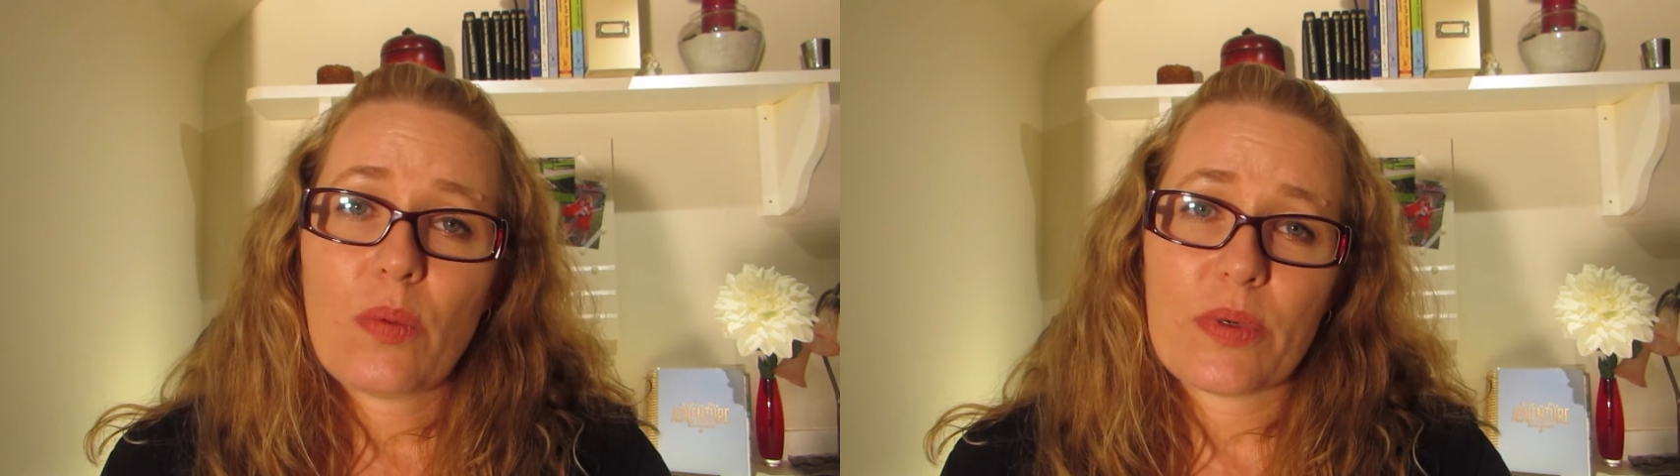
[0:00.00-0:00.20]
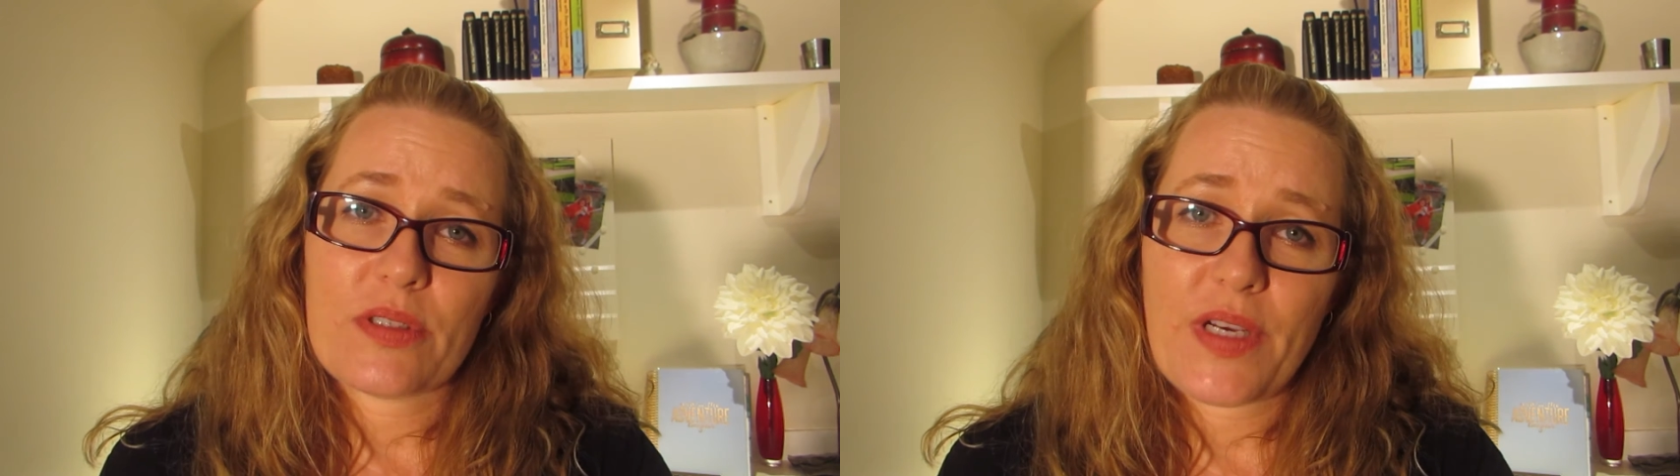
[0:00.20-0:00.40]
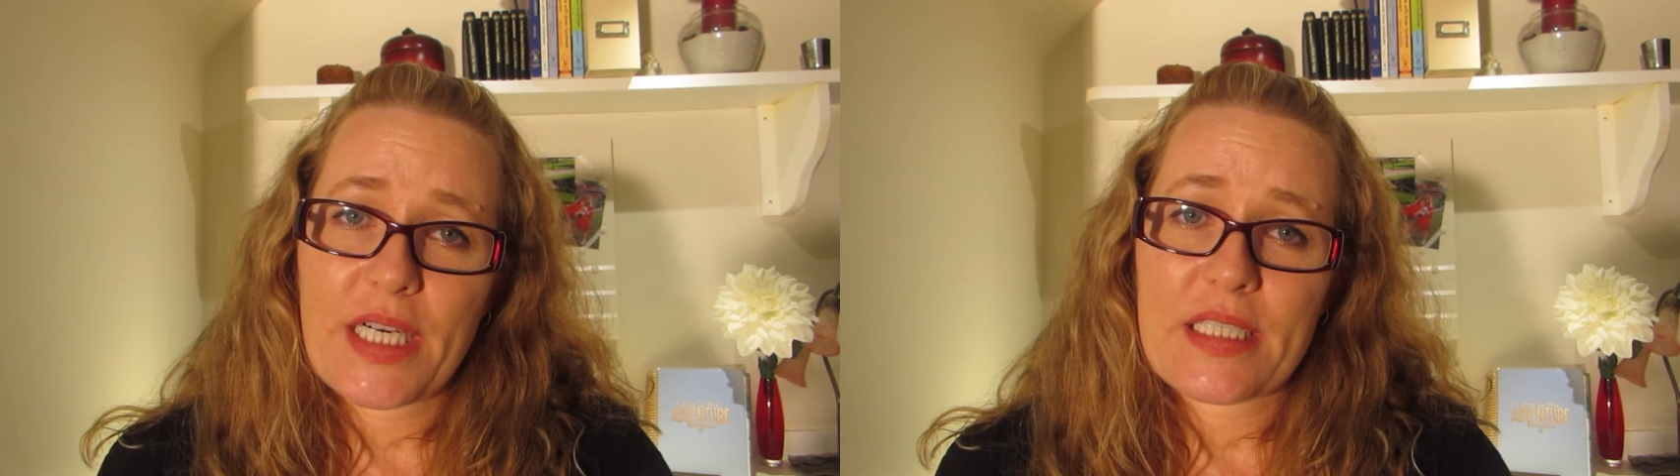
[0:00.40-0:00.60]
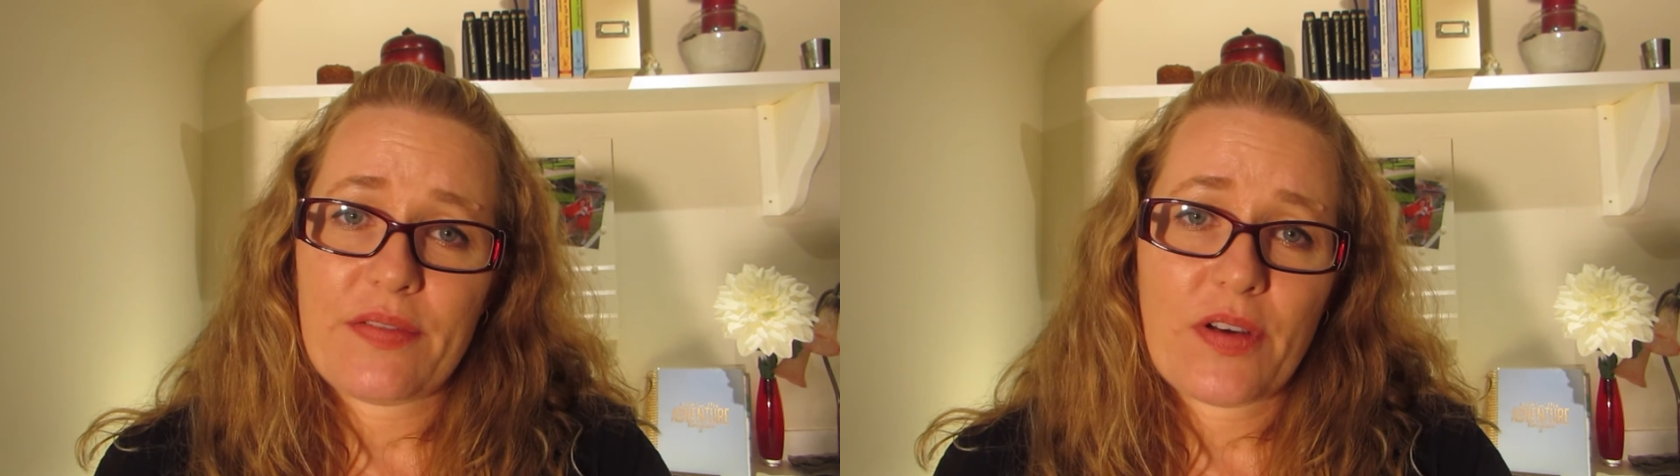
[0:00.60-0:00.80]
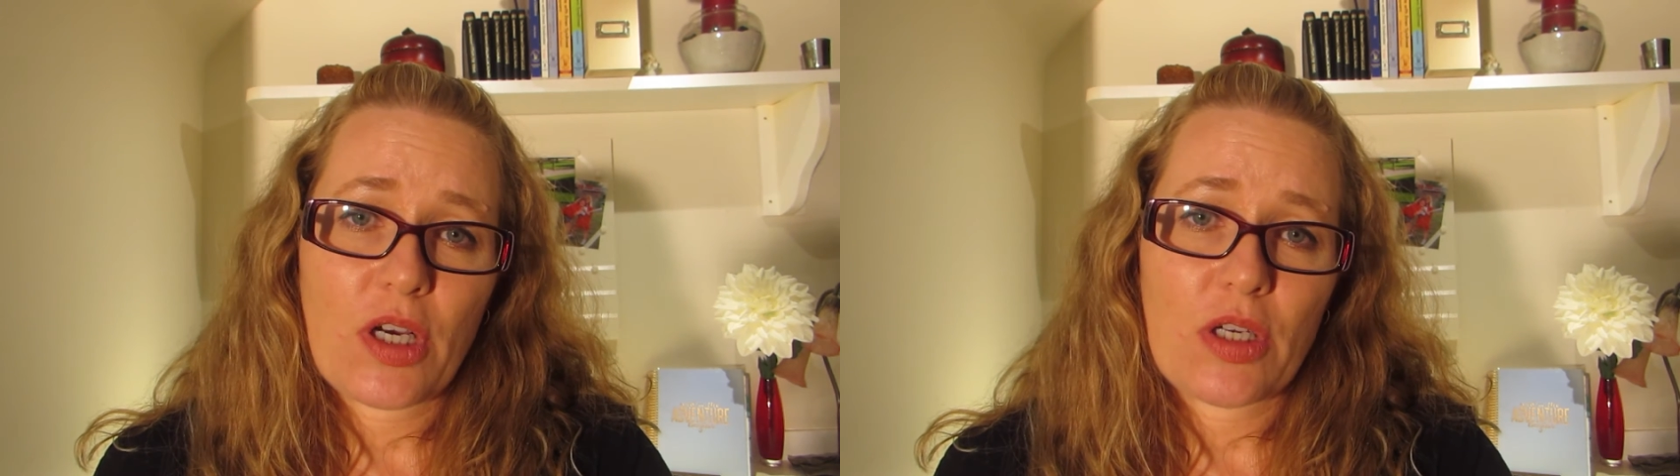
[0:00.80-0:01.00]
was very
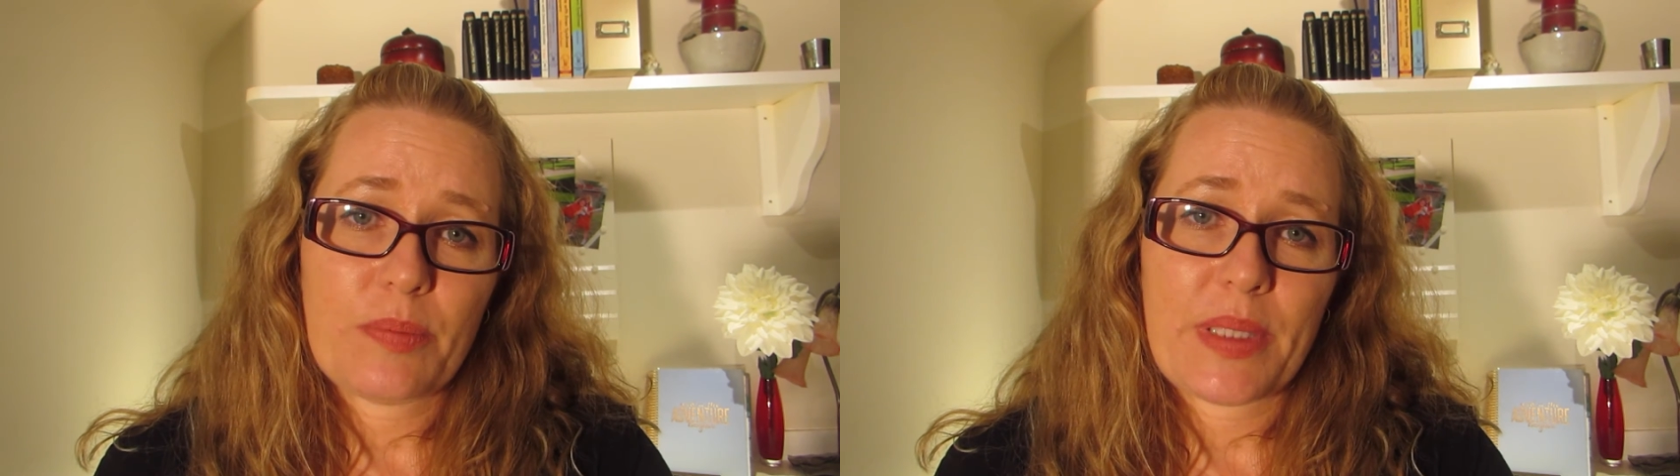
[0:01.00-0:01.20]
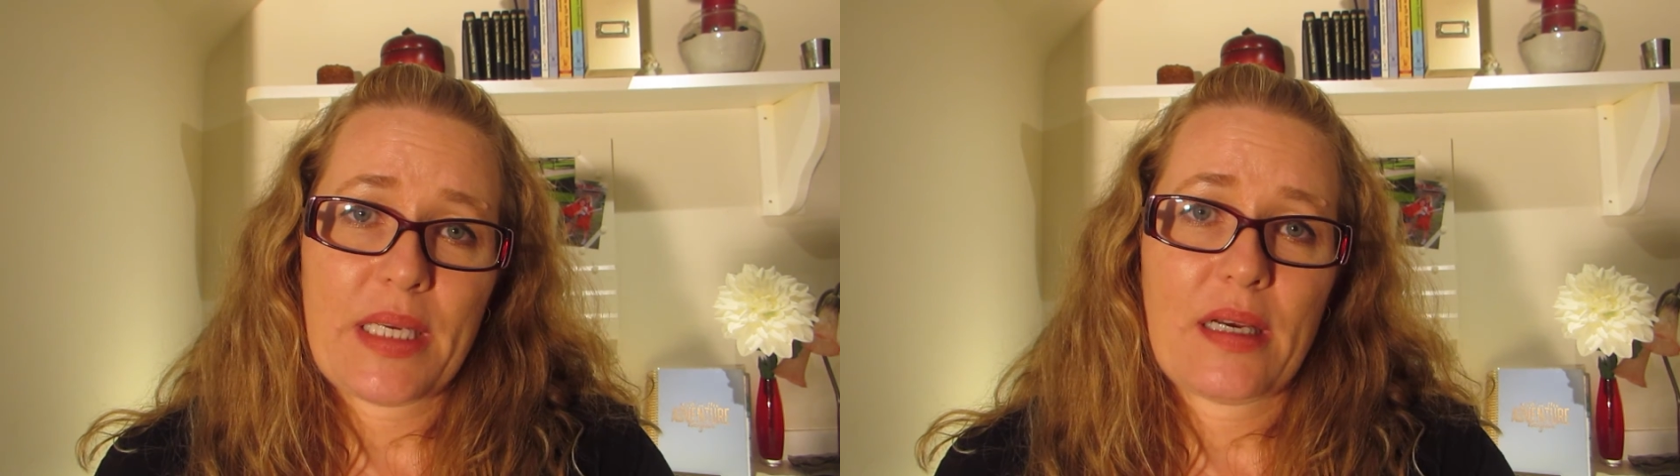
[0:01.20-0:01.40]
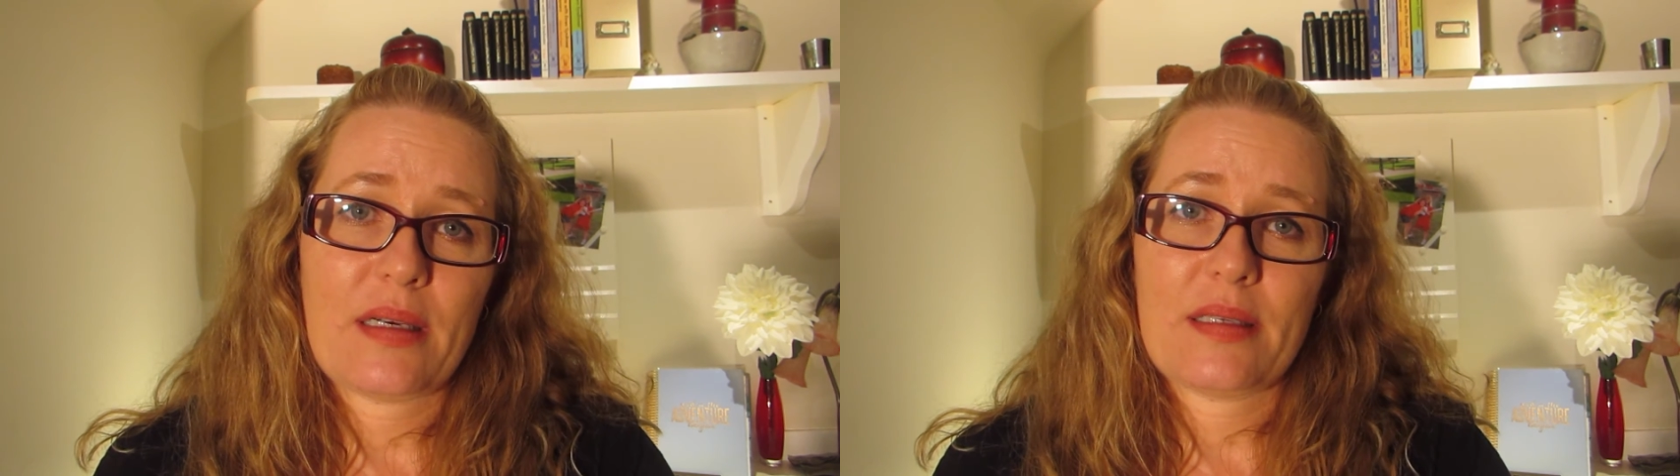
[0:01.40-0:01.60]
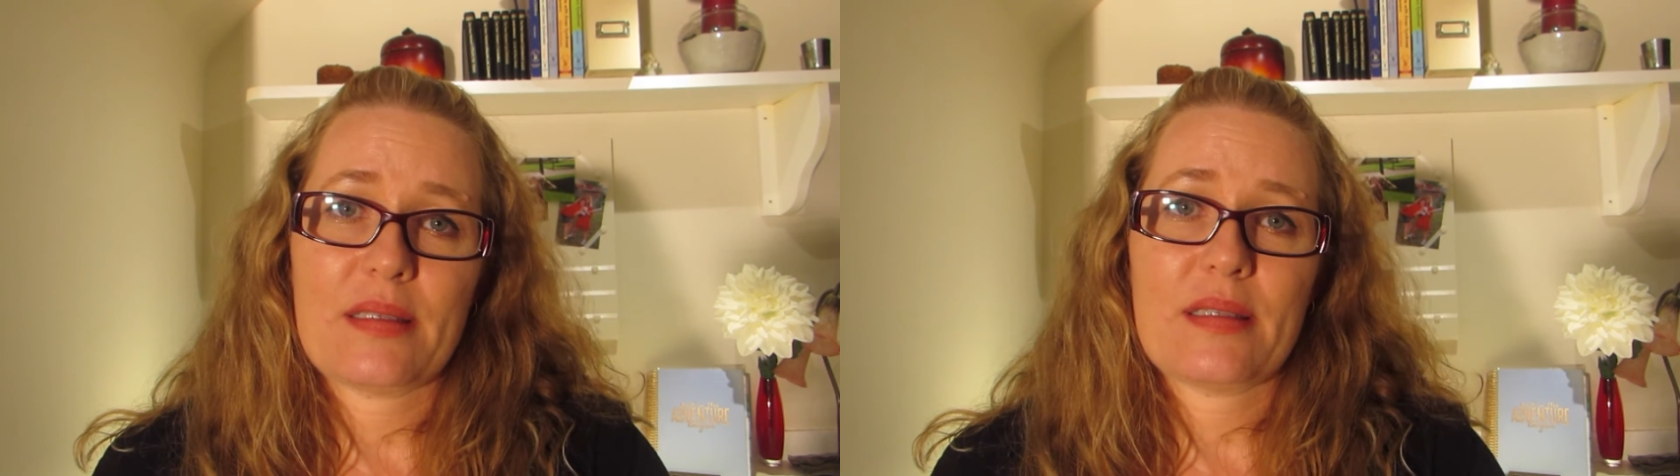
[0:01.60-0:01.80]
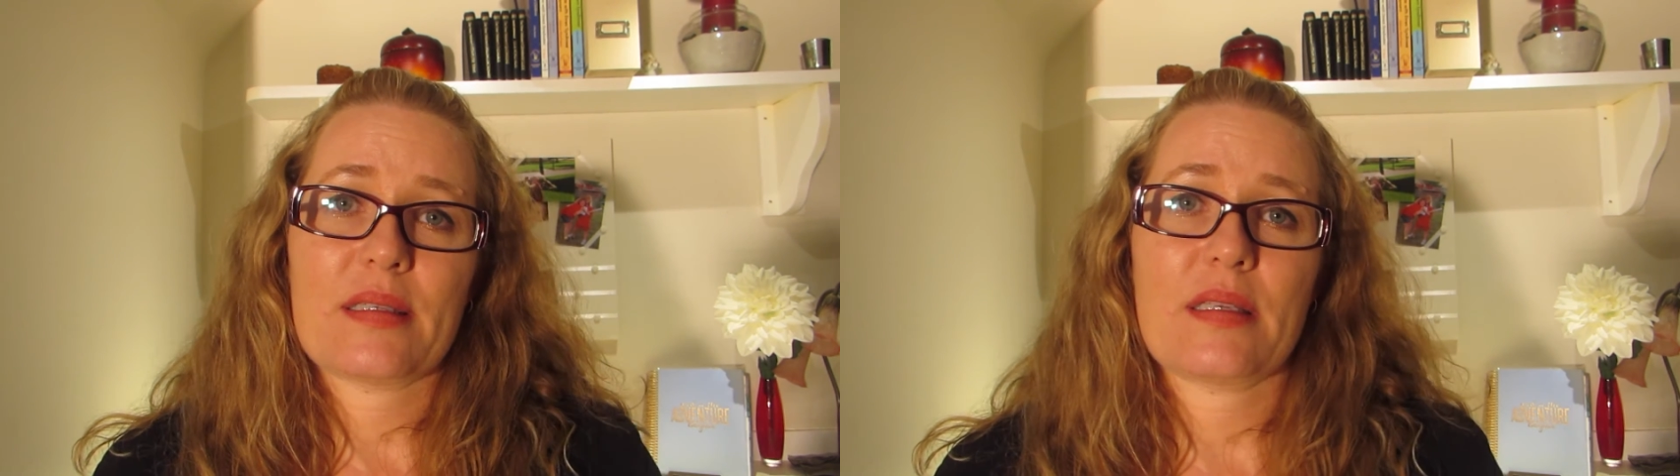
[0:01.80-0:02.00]
difficult,
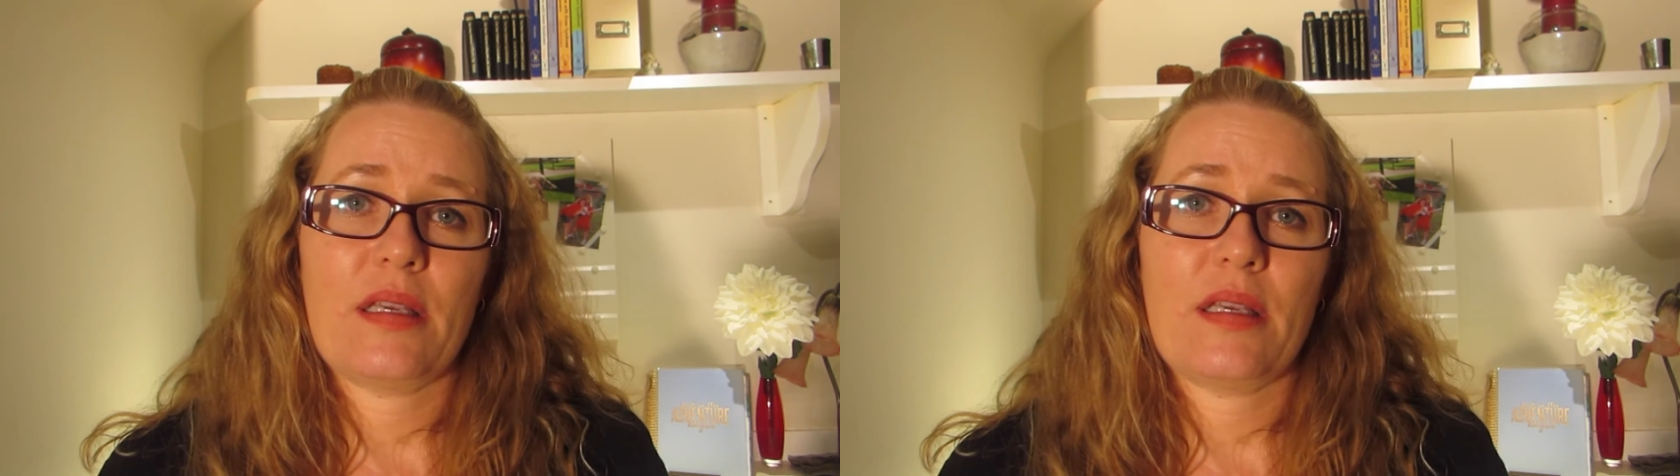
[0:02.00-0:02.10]
because,